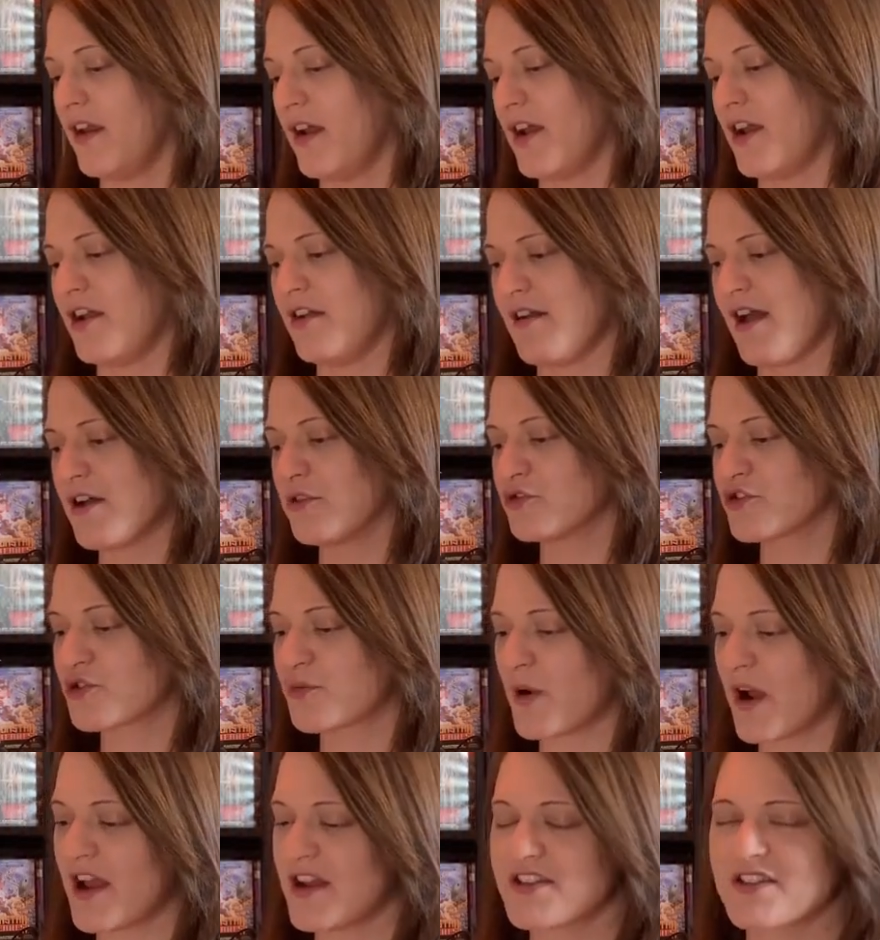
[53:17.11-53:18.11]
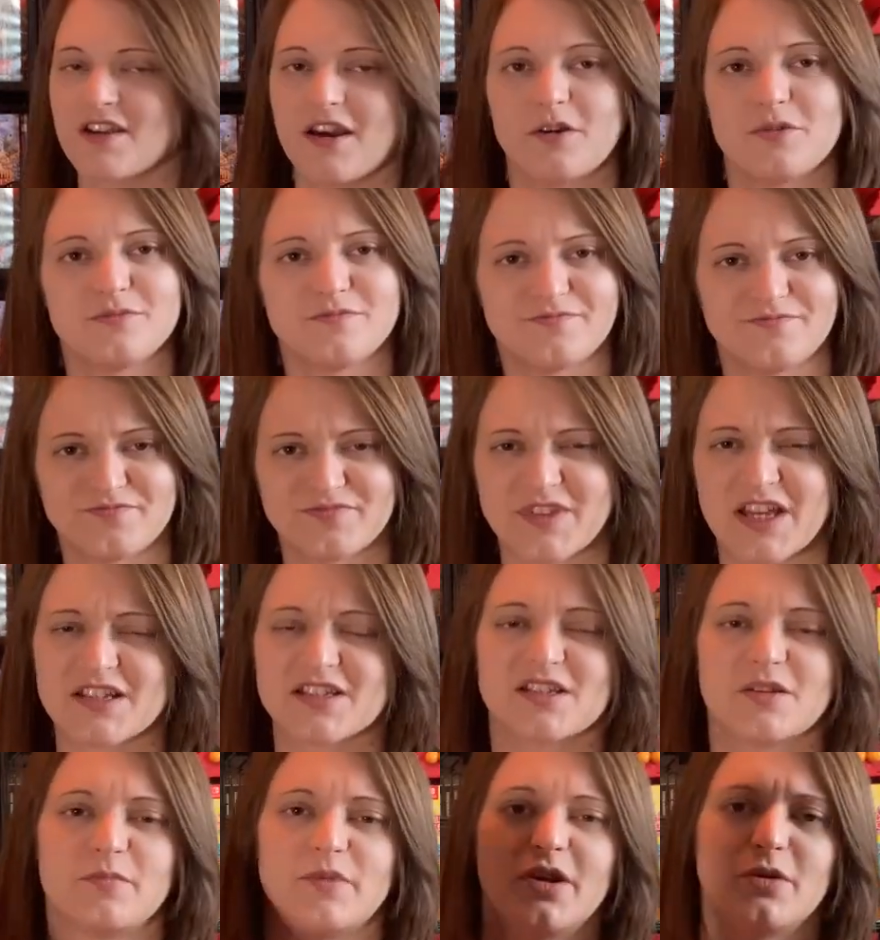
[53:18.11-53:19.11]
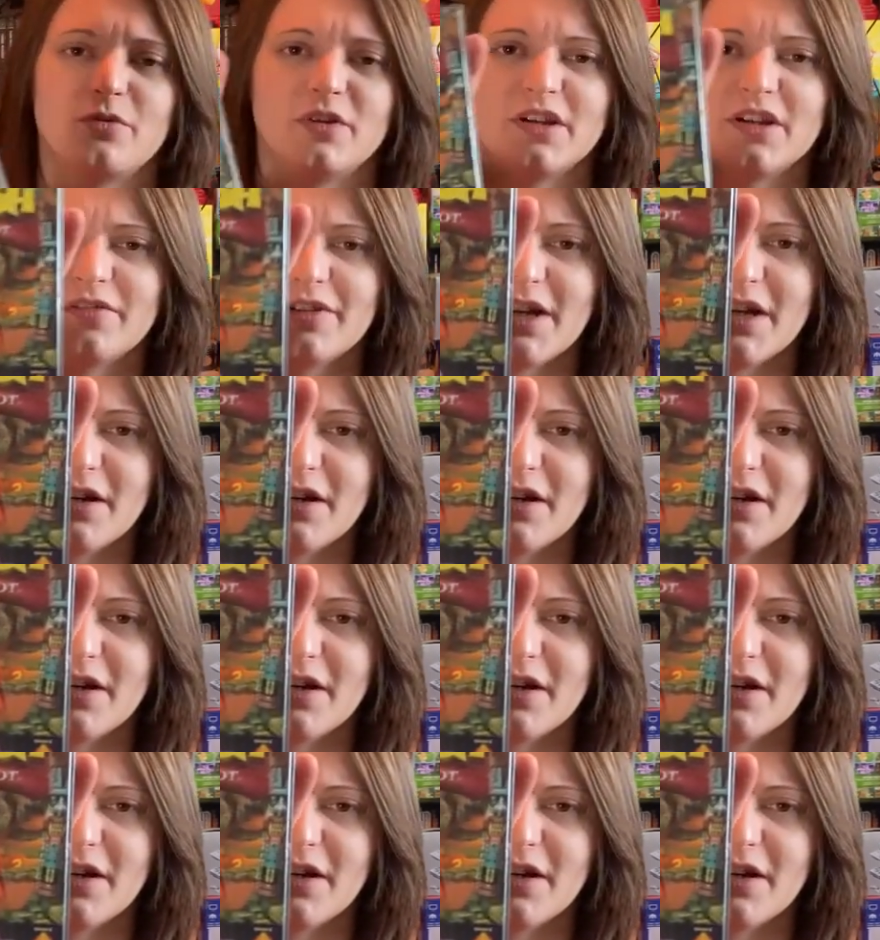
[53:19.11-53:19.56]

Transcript: elsewhere, so that's the beauty of